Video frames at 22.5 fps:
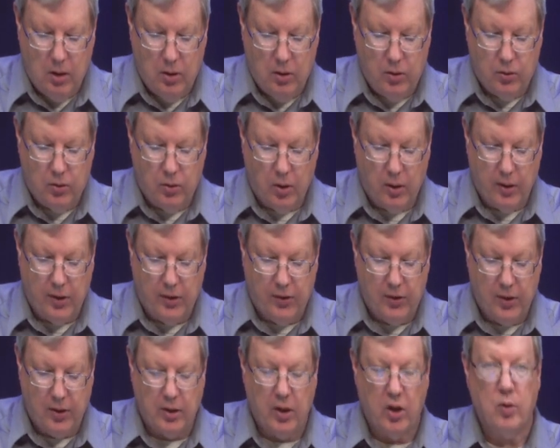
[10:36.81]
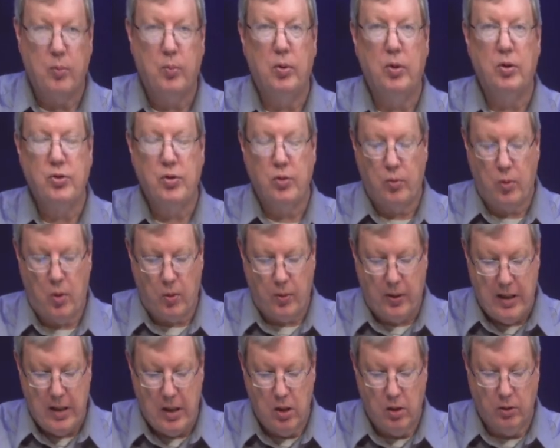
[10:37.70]
So let's see. Another person wrote,
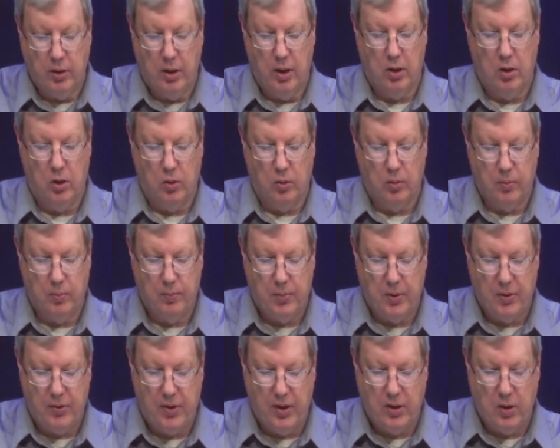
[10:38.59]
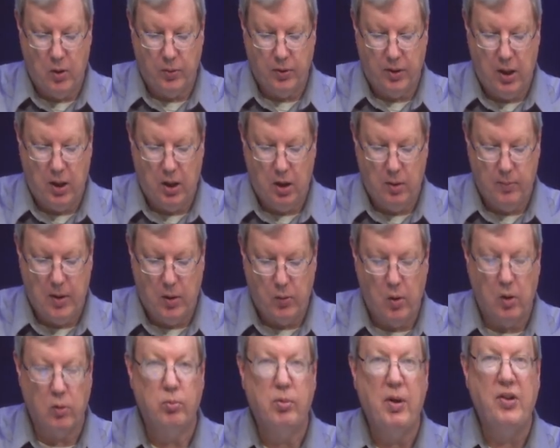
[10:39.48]
hell no, but they don't care about
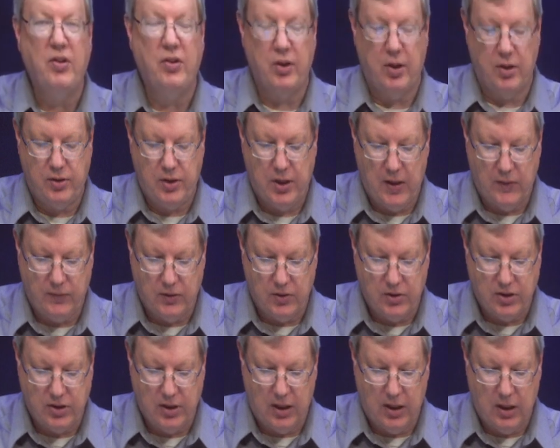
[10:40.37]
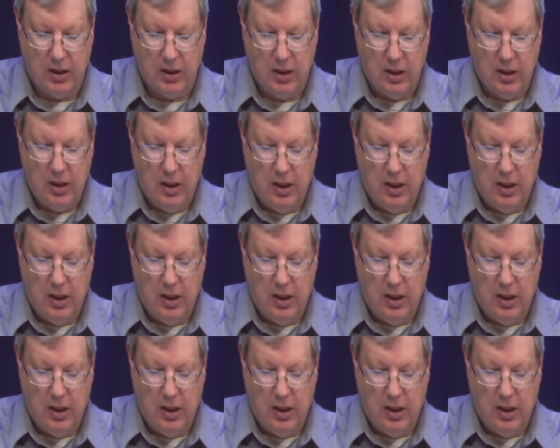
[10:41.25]
what residents have to say,